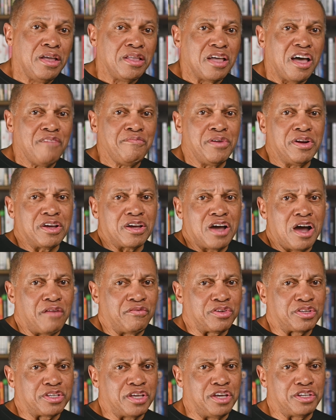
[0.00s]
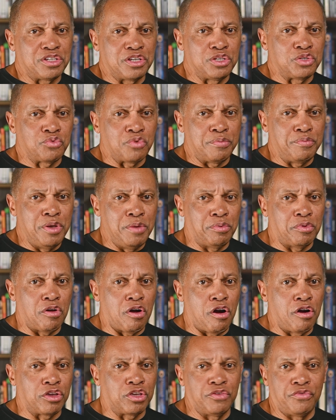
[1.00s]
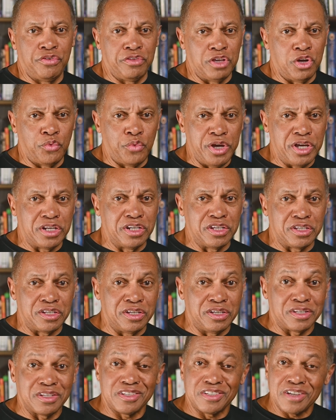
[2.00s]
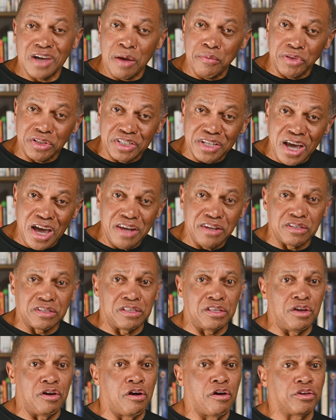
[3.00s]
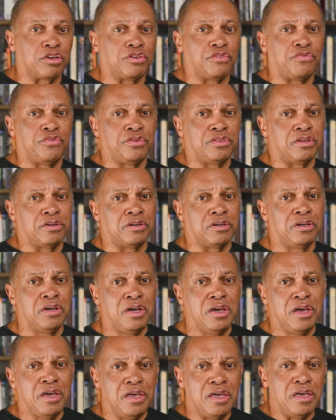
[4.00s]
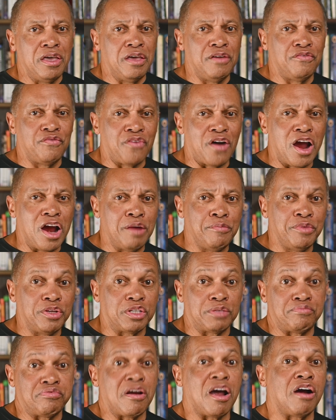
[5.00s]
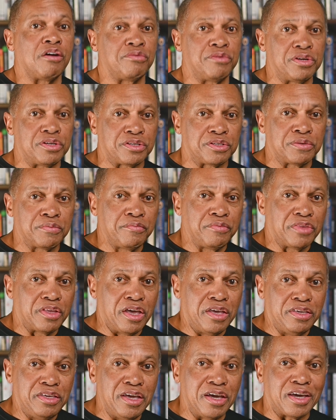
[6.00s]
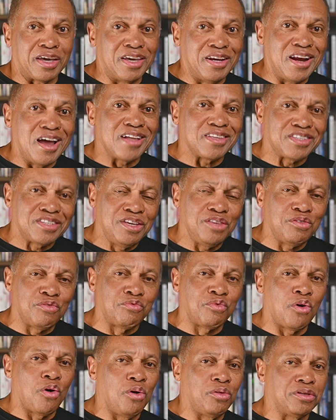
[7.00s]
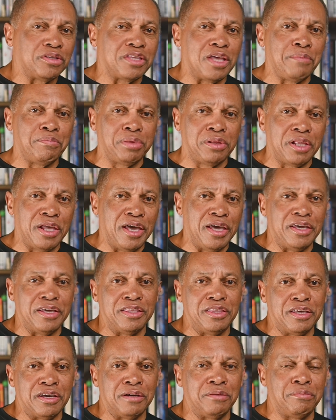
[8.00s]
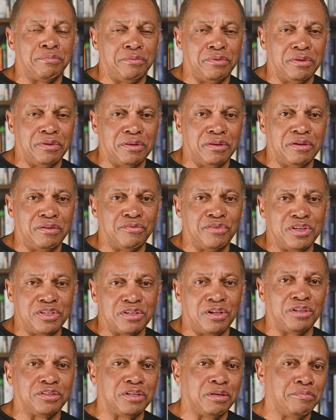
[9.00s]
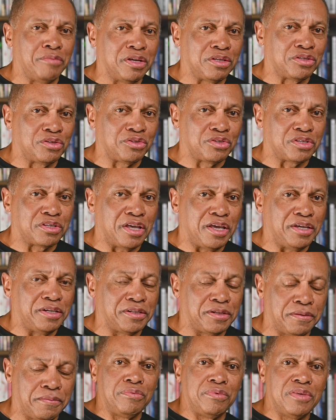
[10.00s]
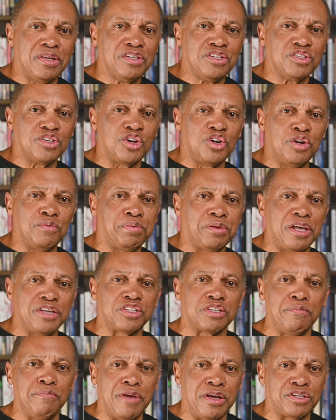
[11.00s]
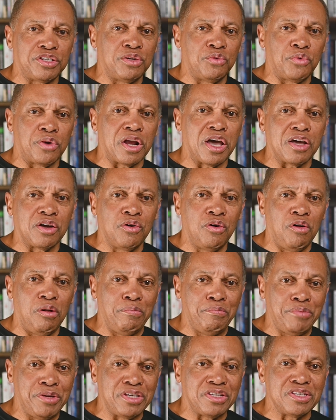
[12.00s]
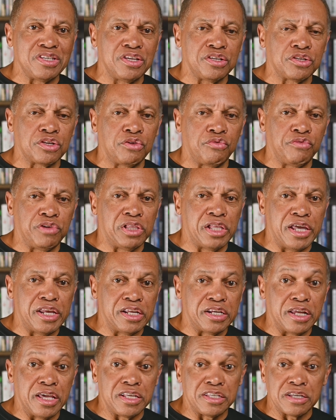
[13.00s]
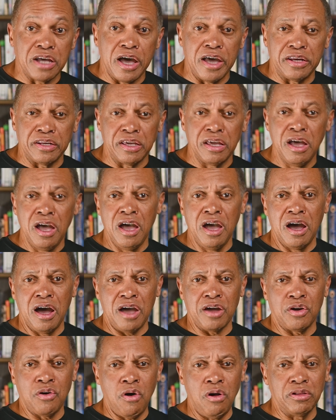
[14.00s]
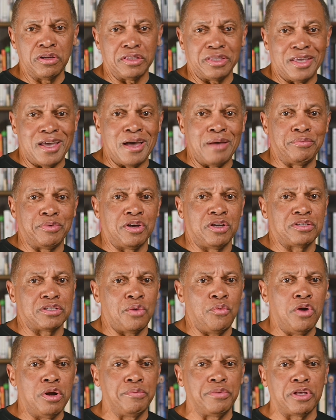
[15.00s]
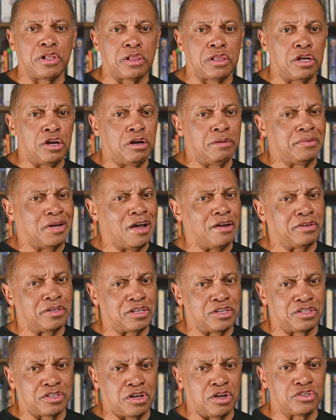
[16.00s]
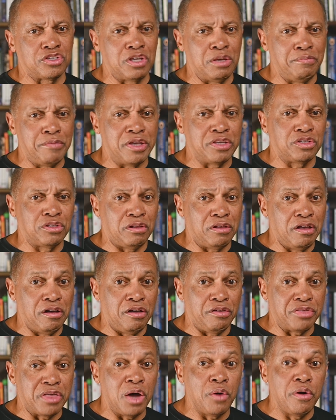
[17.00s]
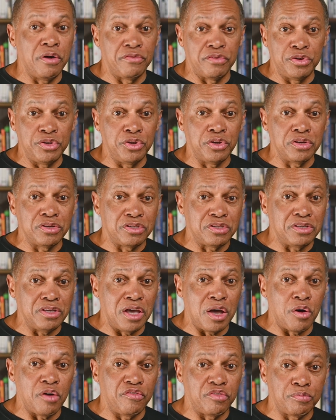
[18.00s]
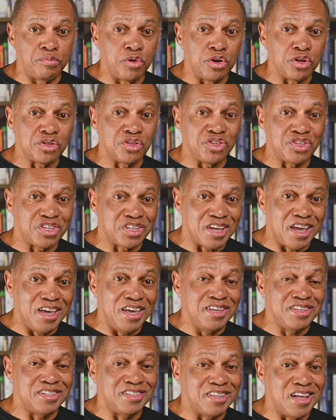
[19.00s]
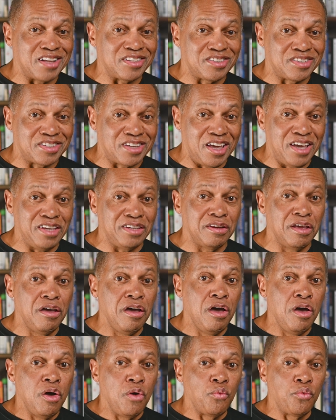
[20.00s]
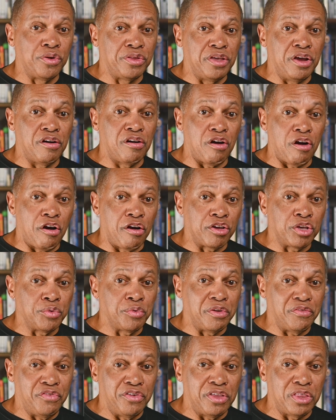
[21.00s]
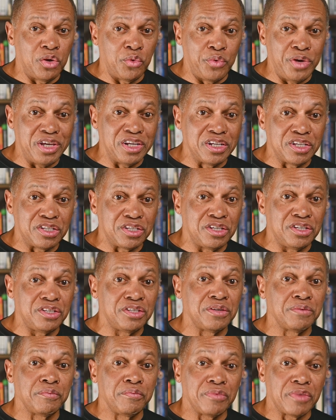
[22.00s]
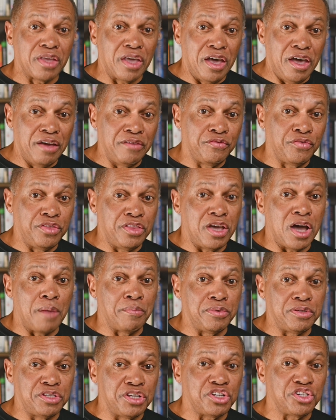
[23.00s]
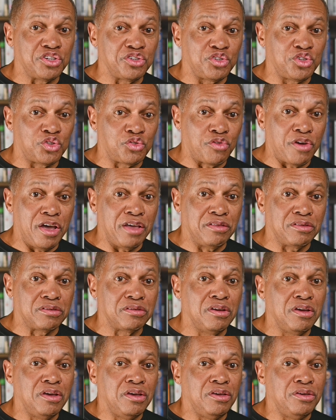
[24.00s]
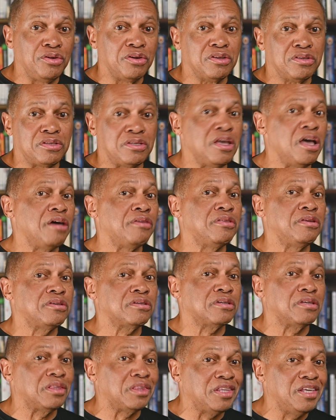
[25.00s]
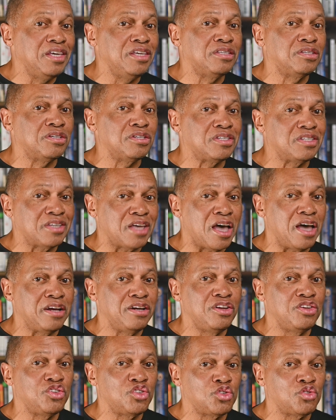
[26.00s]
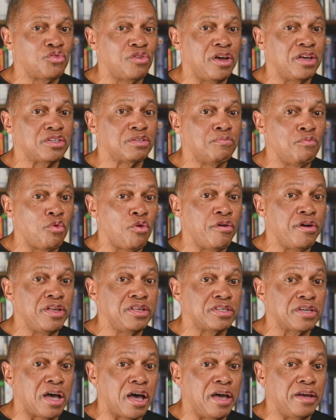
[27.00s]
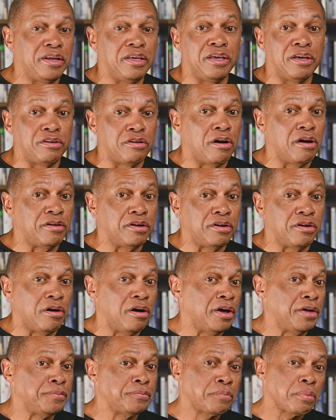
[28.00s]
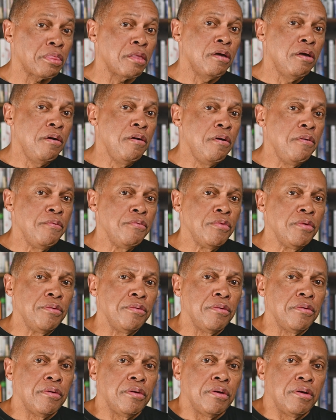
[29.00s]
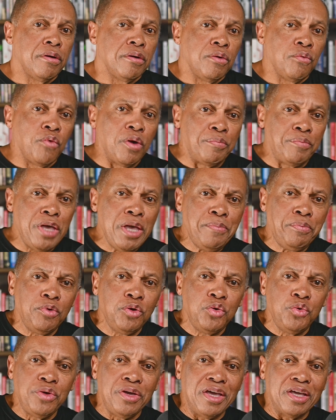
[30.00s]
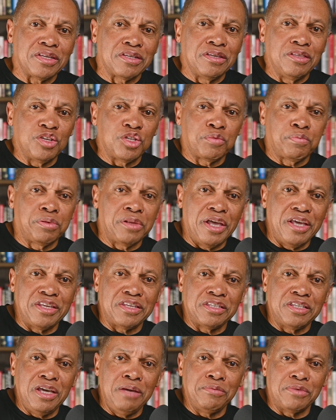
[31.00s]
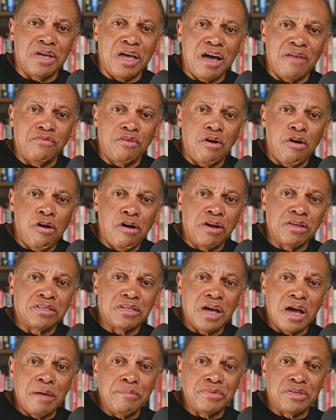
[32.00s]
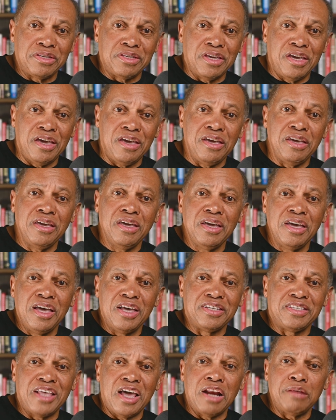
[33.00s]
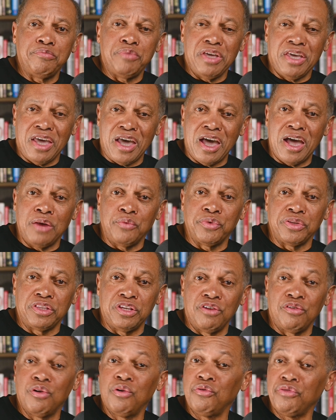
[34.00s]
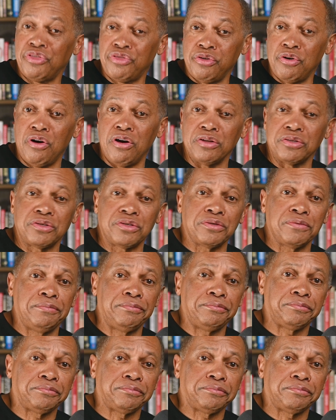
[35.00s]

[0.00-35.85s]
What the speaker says: I've been in conversations where people argue for their weaknesses and simultaneously argue for the environment's prowess, and yet cannot see the role that they play in their resulting mental state. This is a good place to mention what I call business-related anxiety. I call it that because I want to be clear I'm not discussing mental health. However, you can see how if a person stays in that state where they're arguing for their weaknesses and for the opposition's strengths, you can see how this can lead to sadness, stress, more anxiety, and on and on. What people who get to this place seem to have a hard time seeing is that it began with their own thoughts.